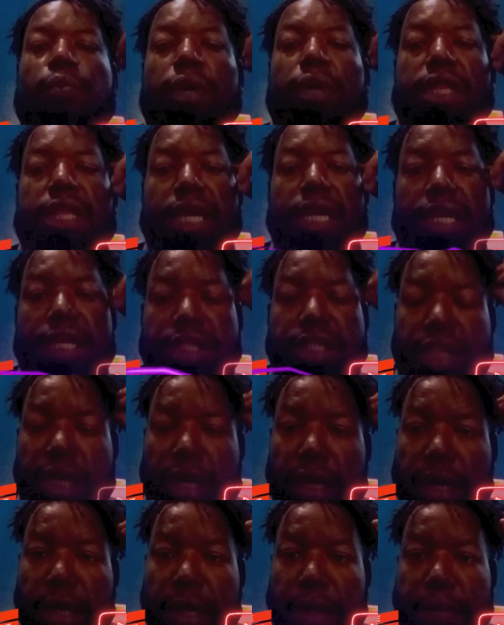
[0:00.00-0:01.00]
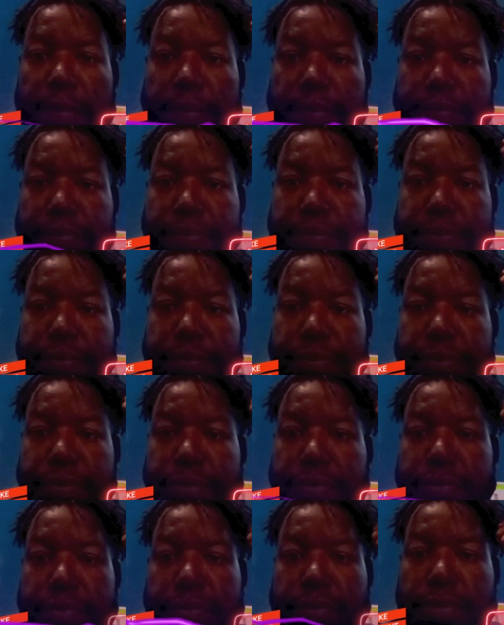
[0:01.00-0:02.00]
with these um
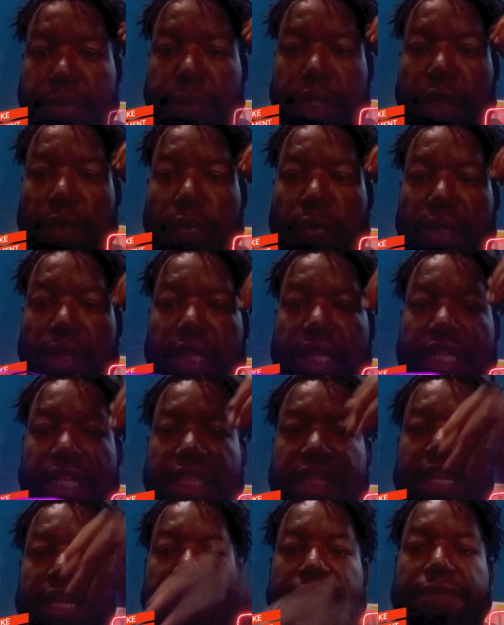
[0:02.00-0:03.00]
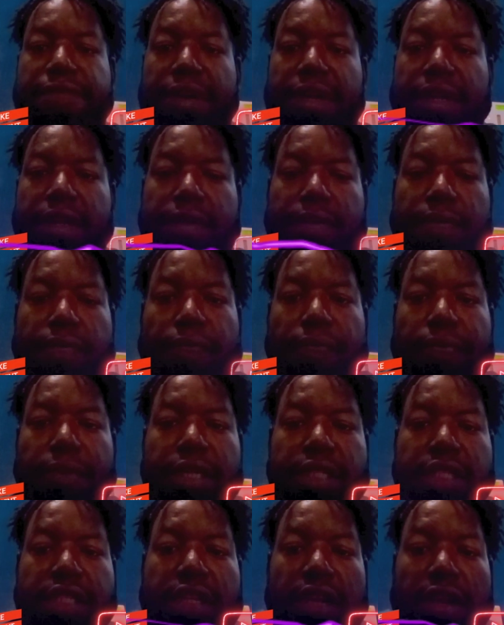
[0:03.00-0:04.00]
with these different
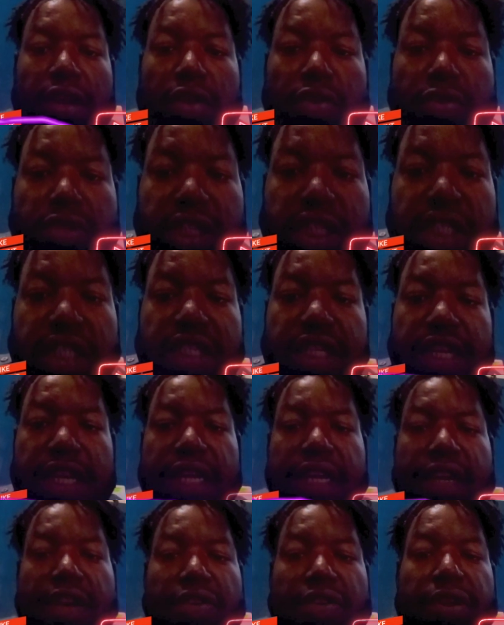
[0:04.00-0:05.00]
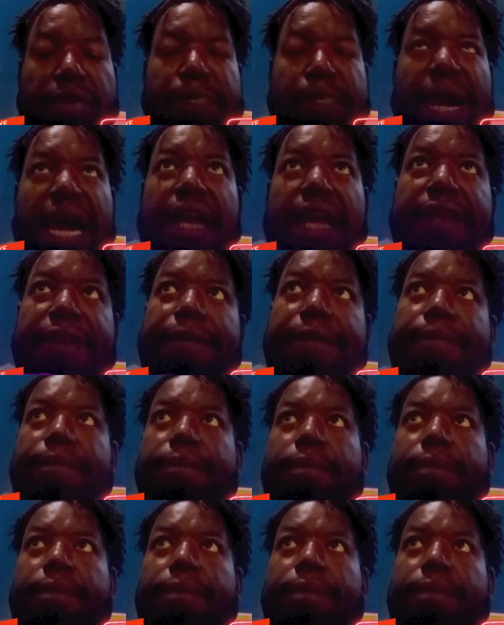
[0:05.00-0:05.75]
solutions to heal the body.